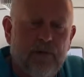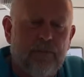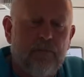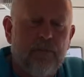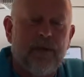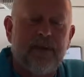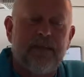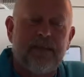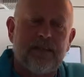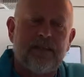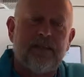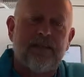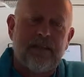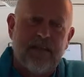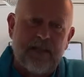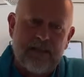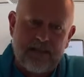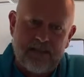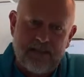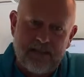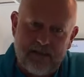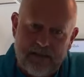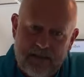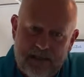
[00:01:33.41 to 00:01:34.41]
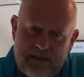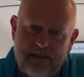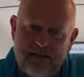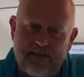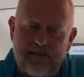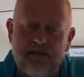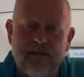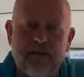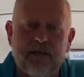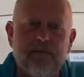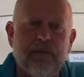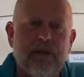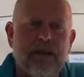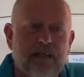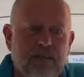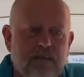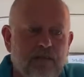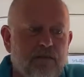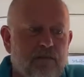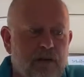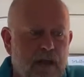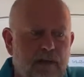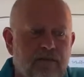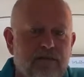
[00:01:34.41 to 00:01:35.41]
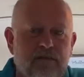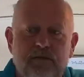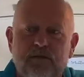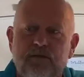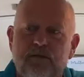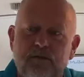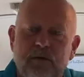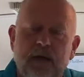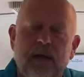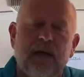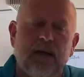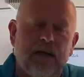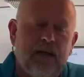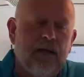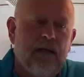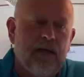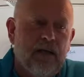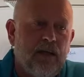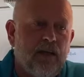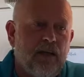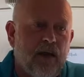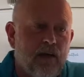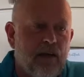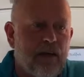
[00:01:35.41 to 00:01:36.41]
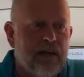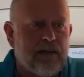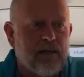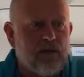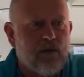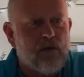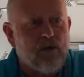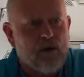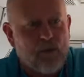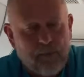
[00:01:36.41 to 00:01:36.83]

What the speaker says: but it doesn't necessarily mean that you have to ignore it.